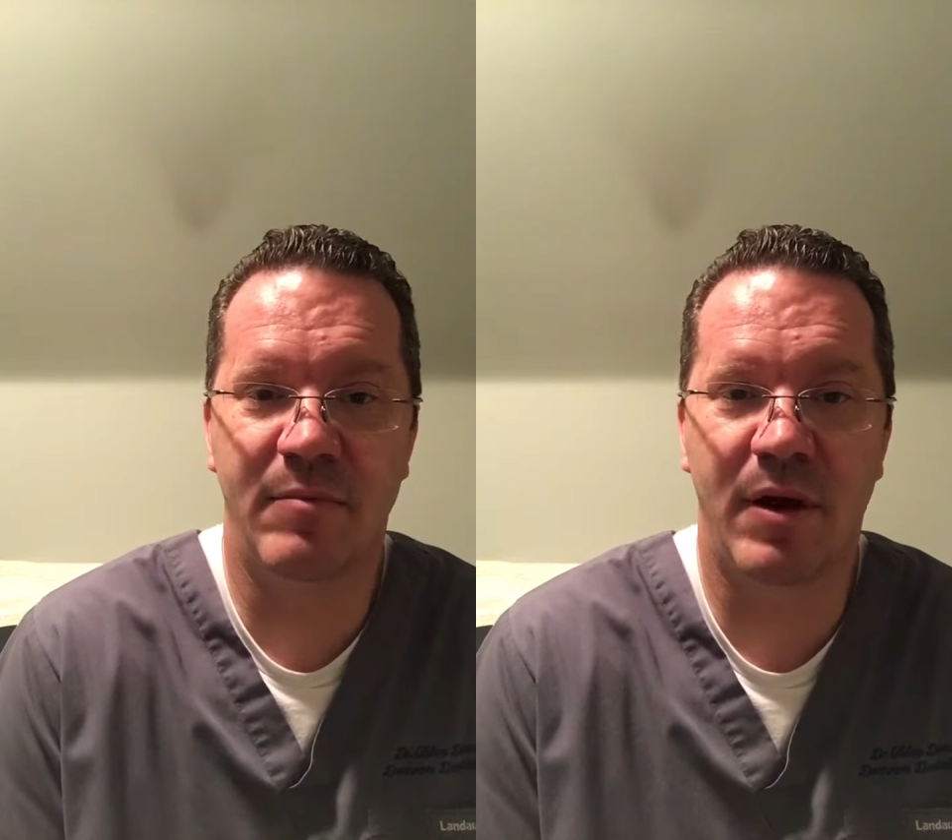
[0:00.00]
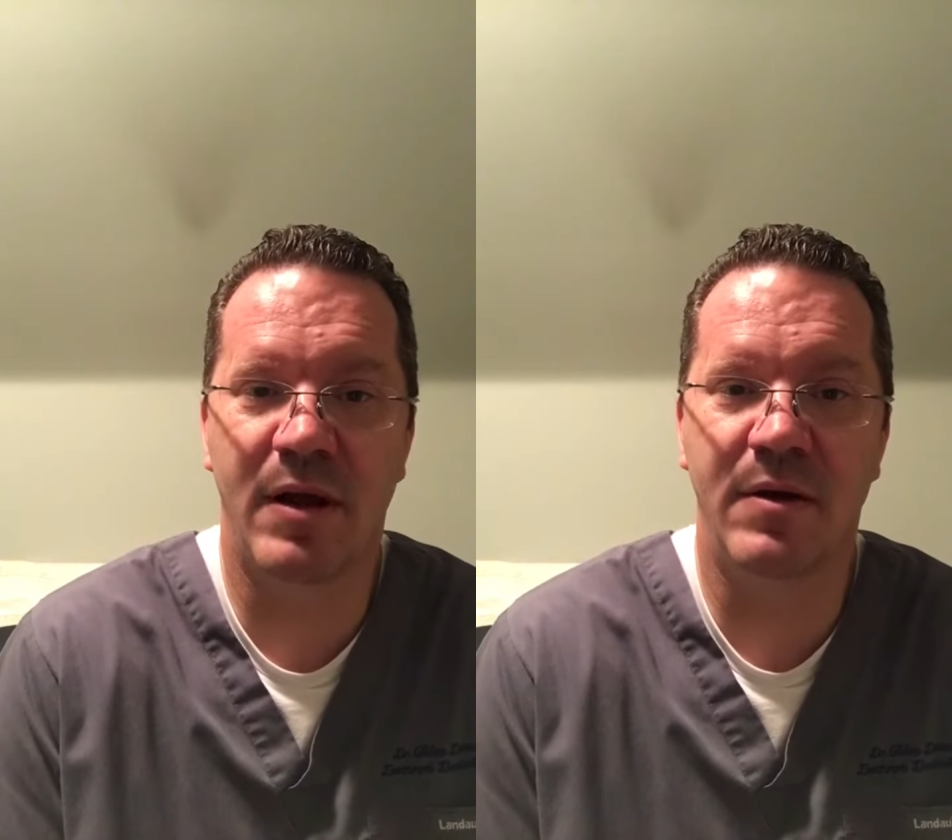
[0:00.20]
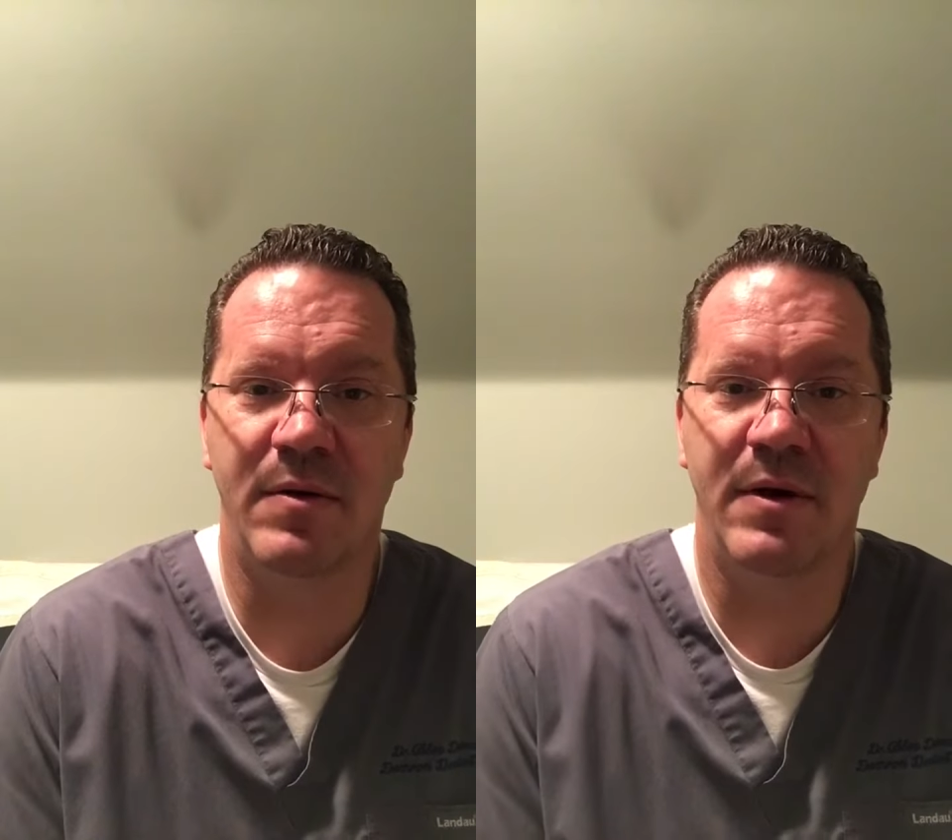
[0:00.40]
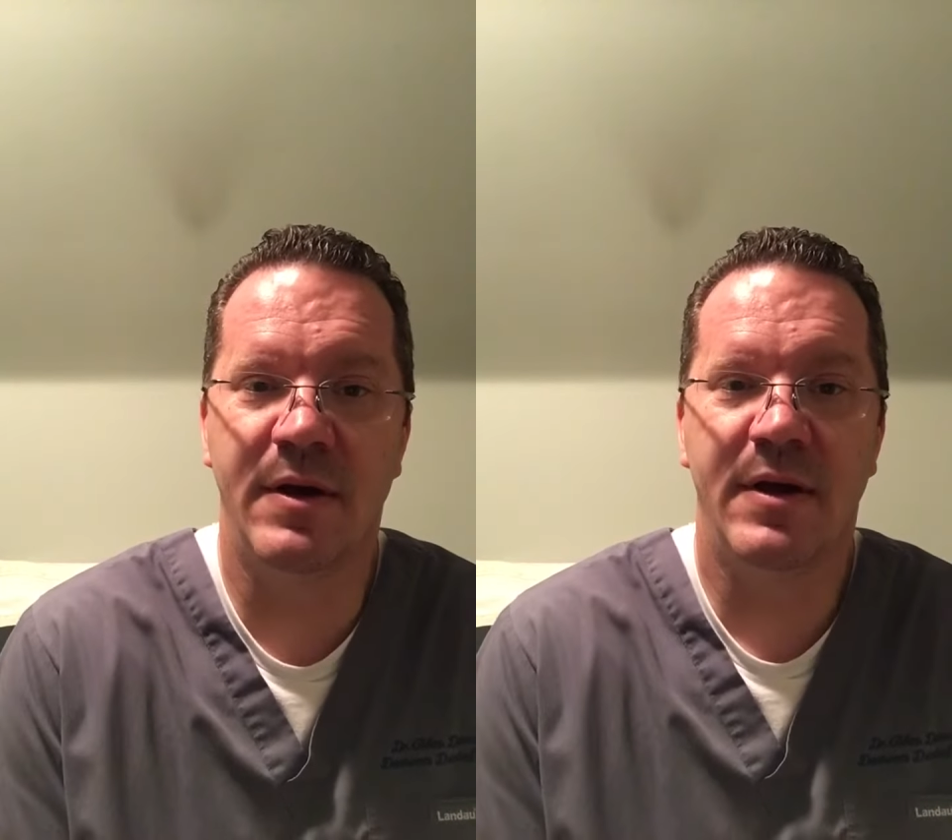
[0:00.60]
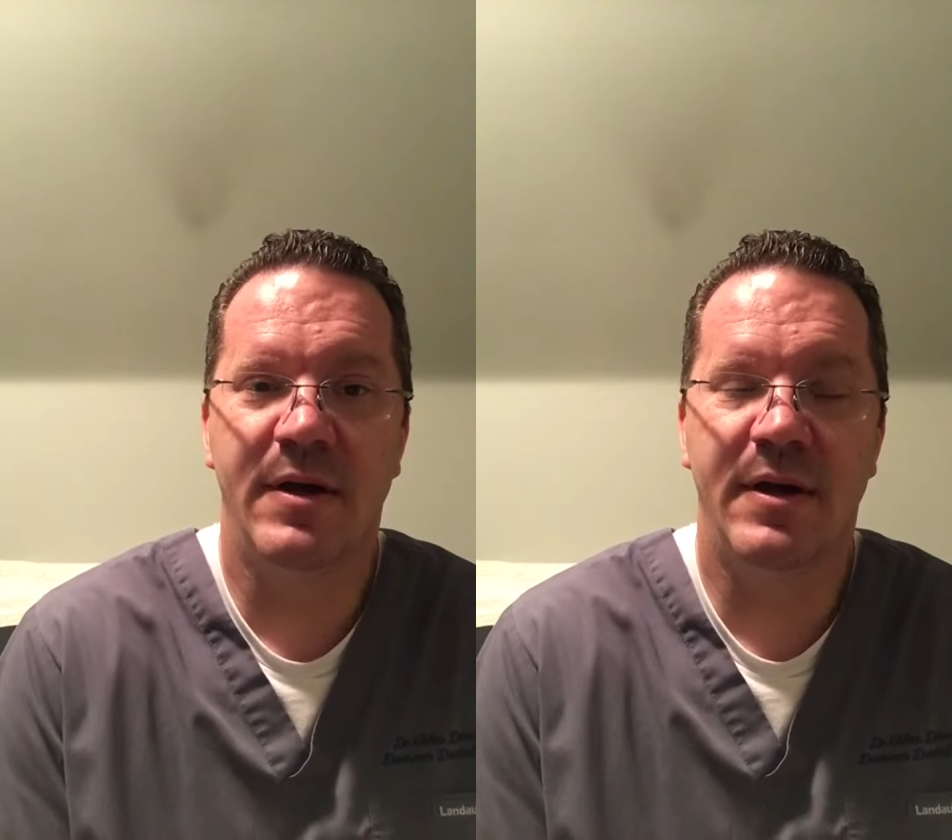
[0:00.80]
below.
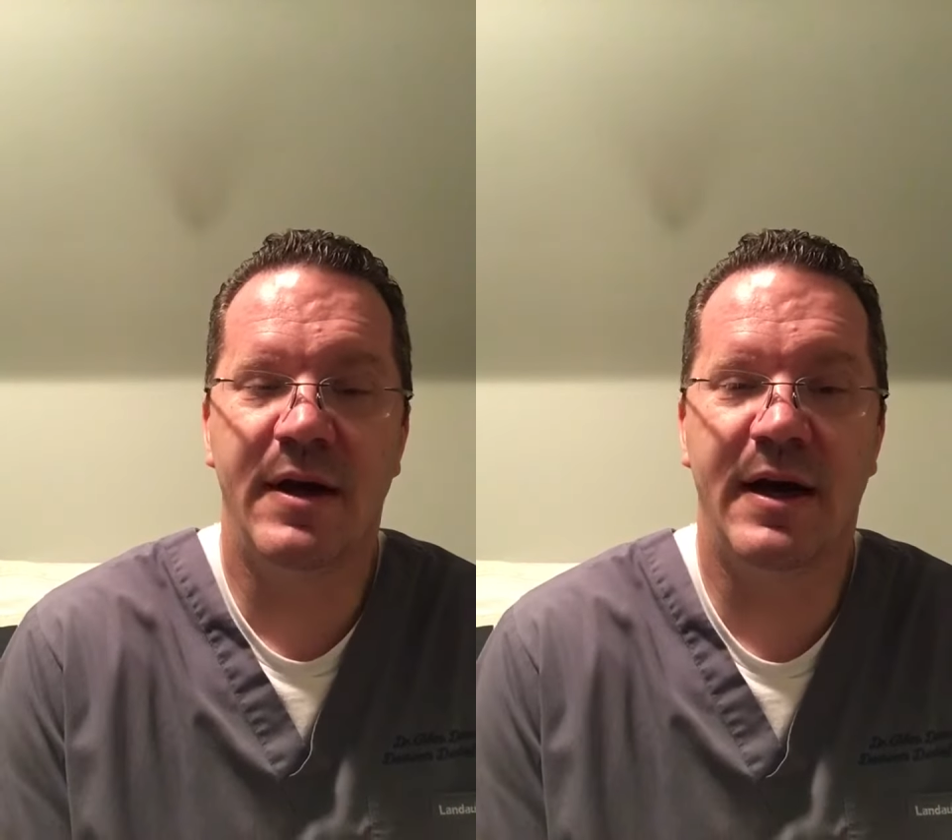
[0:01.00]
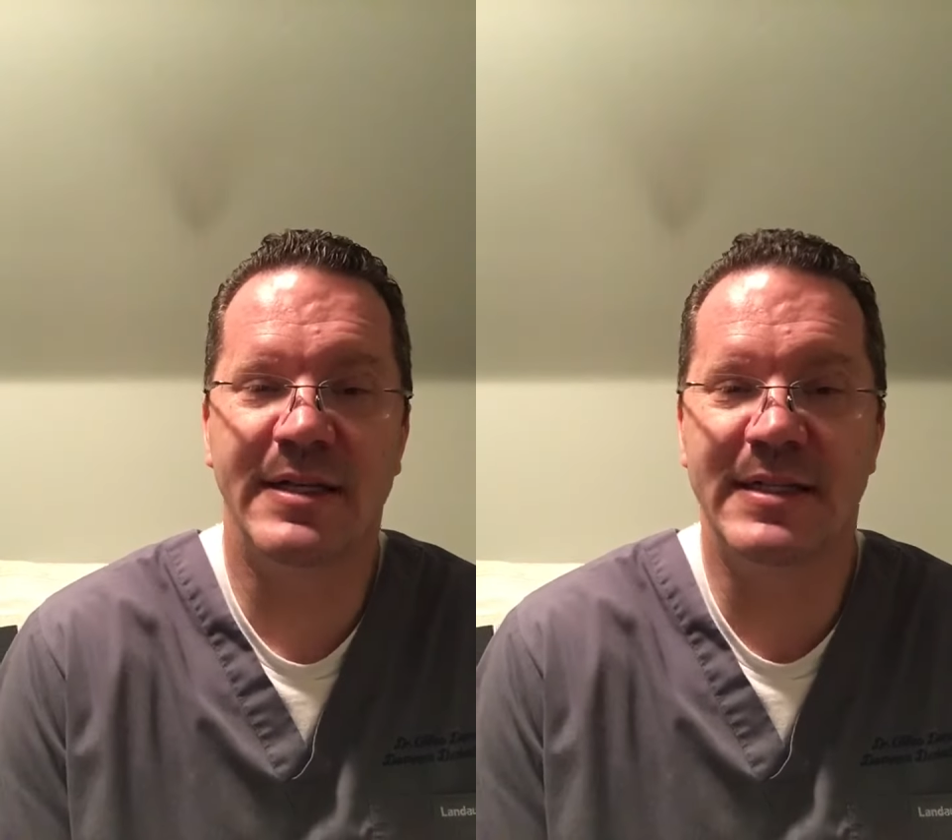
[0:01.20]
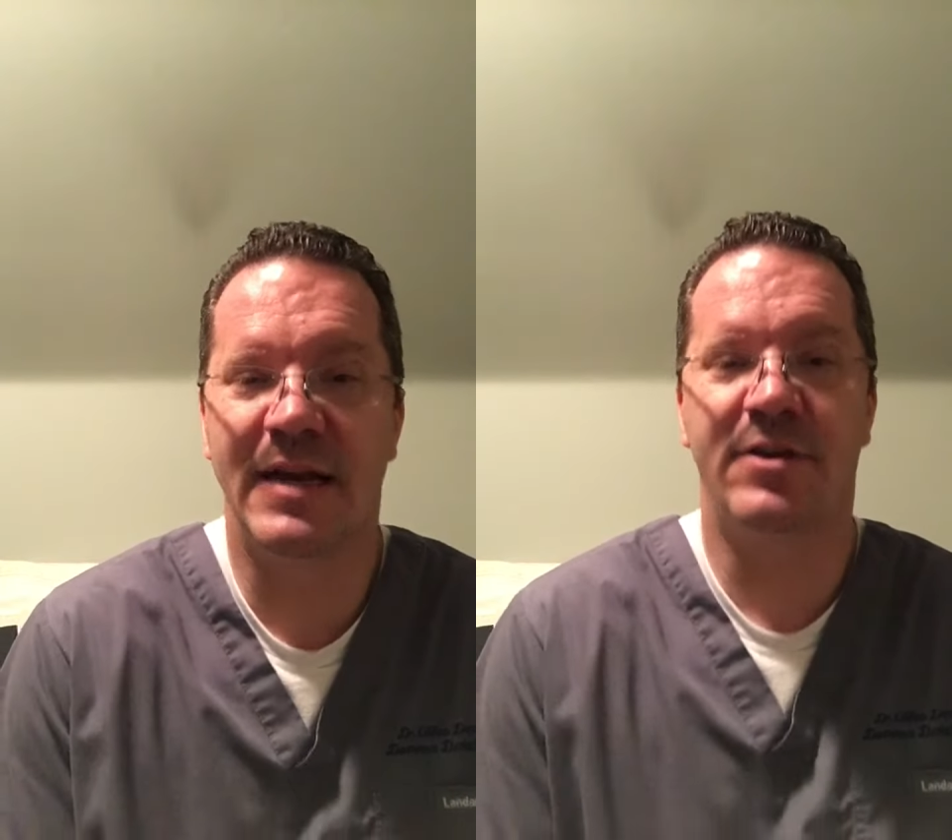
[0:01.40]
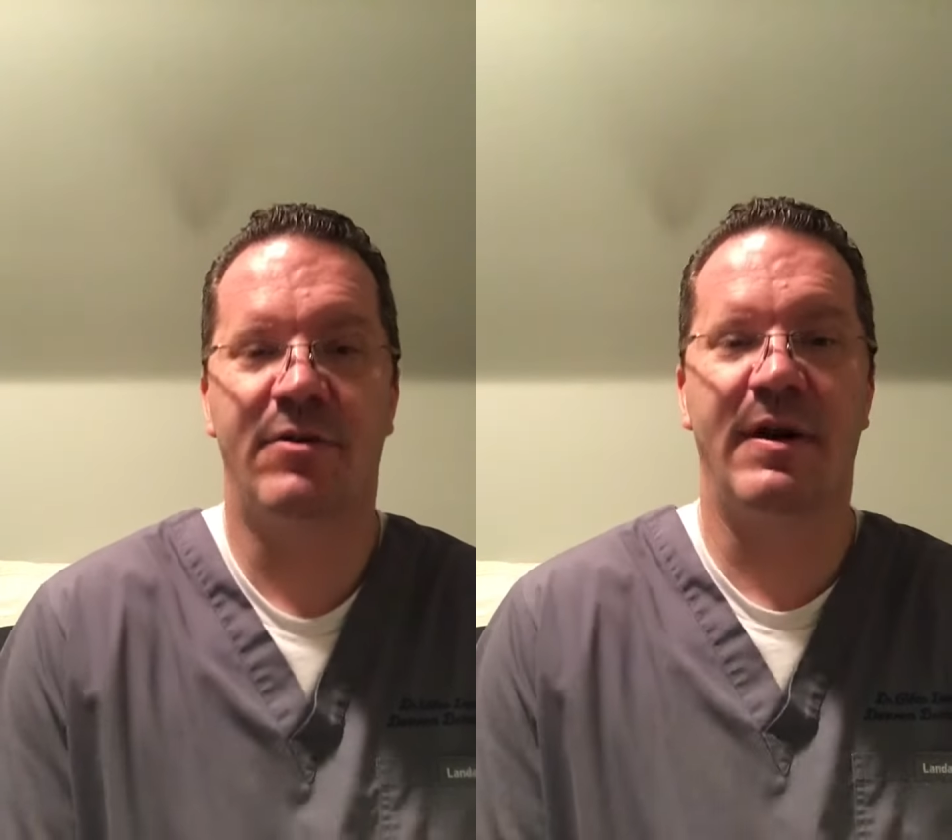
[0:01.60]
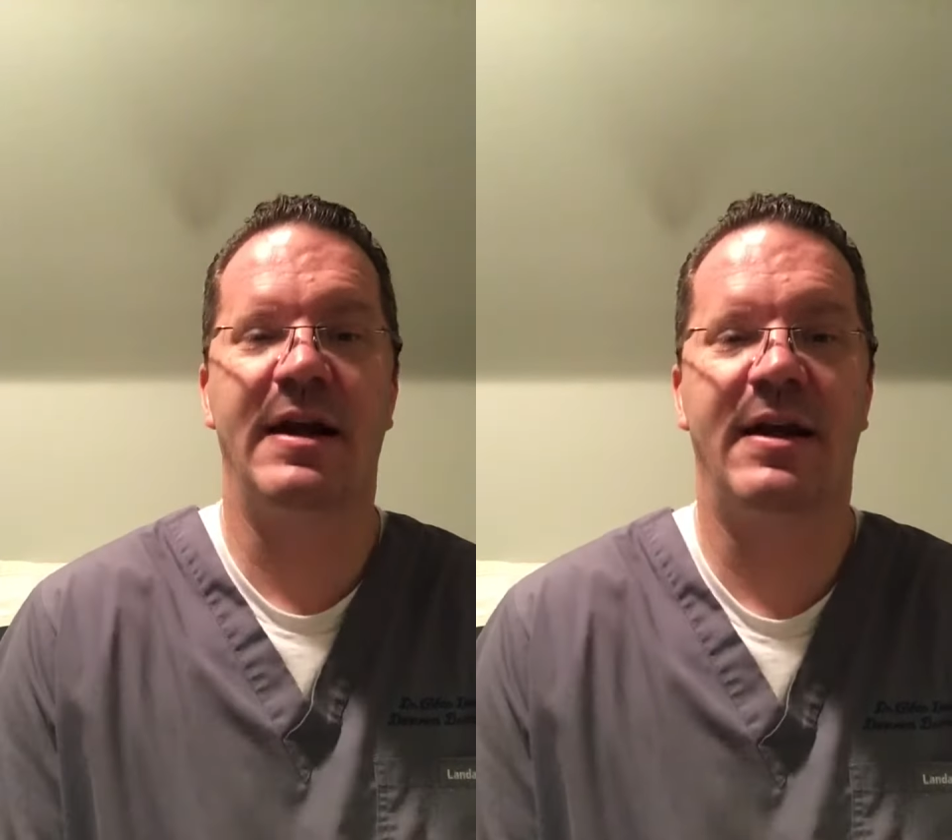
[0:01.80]
I decided
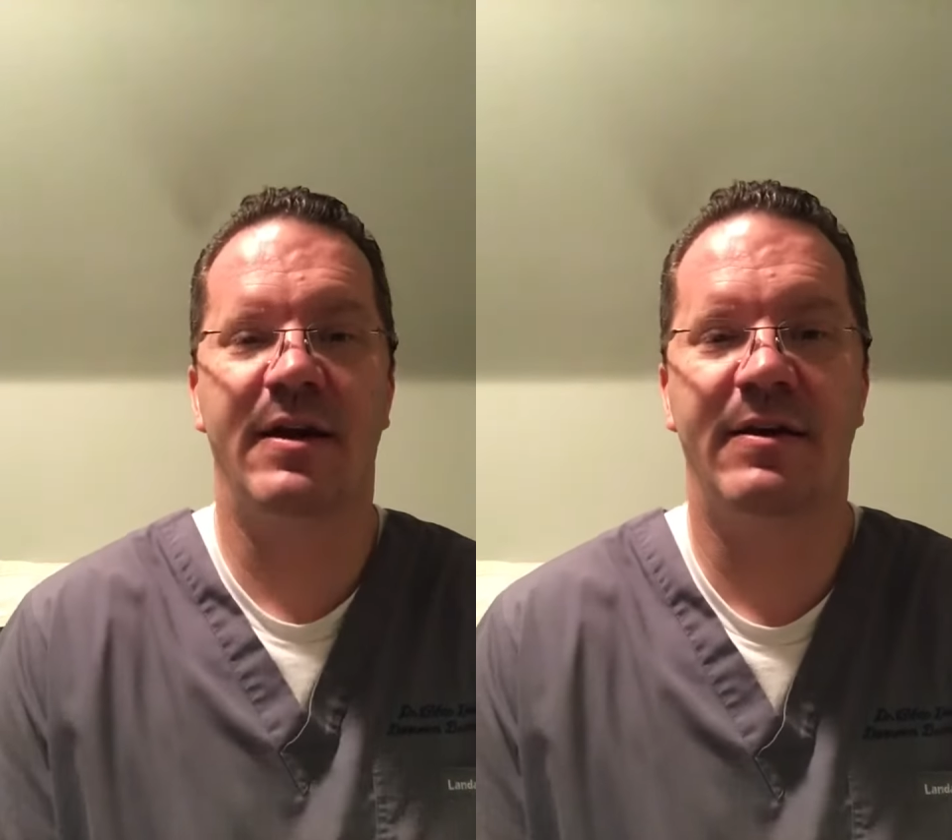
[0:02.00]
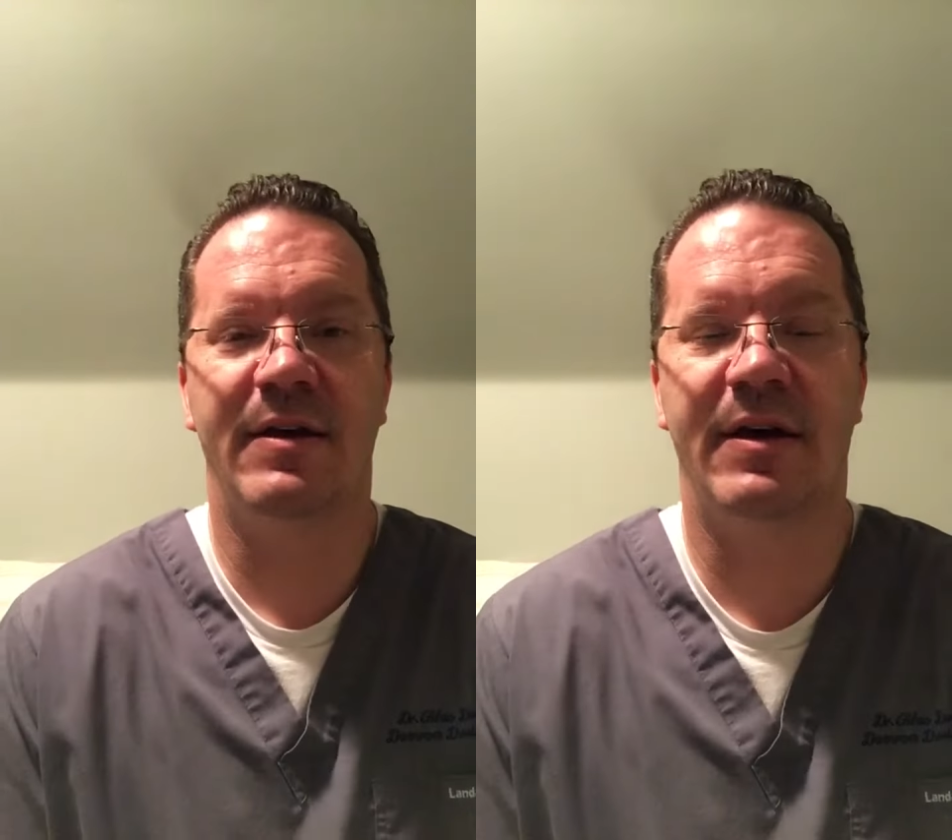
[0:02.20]
to rank